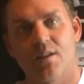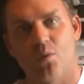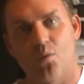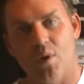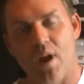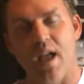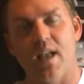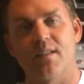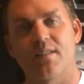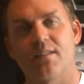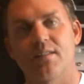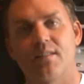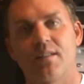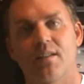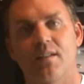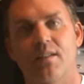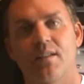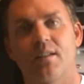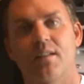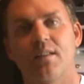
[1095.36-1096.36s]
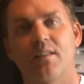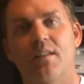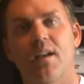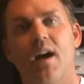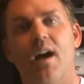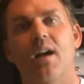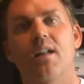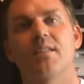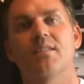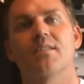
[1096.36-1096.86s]
rest,
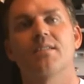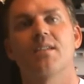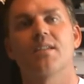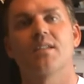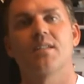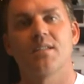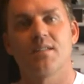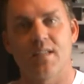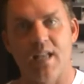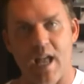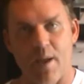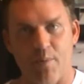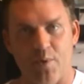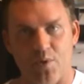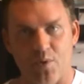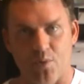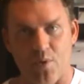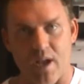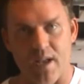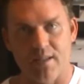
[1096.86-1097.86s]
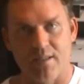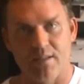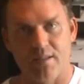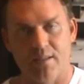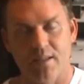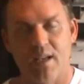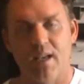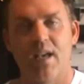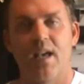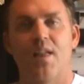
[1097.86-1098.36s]
God's Sabbath rest.
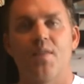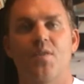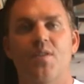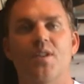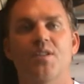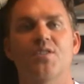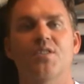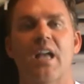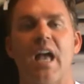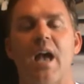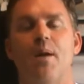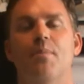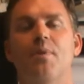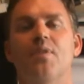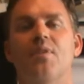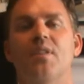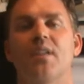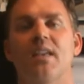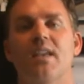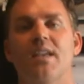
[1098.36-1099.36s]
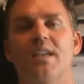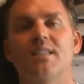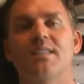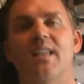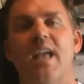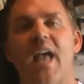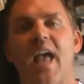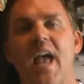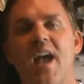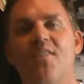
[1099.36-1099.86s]
The Sabbath
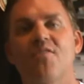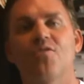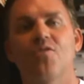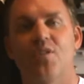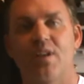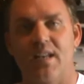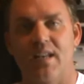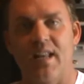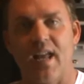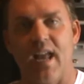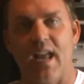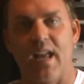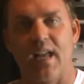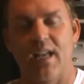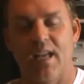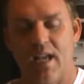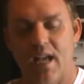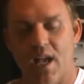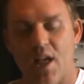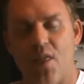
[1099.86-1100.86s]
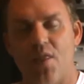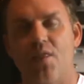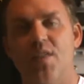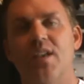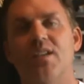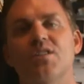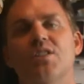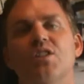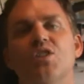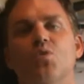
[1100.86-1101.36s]
is every day.
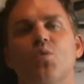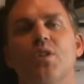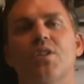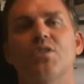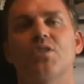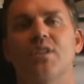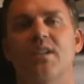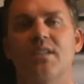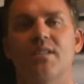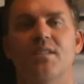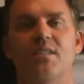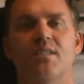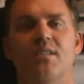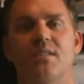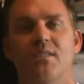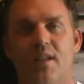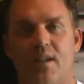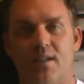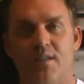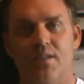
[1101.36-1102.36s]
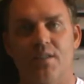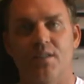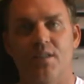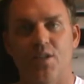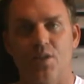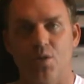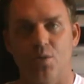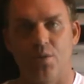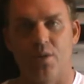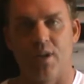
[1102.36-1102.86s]
This is what Jesus does in
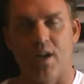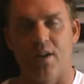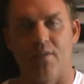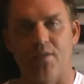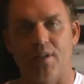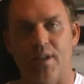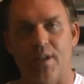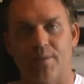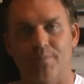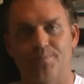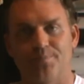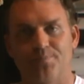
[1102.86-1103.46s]
the new covenant.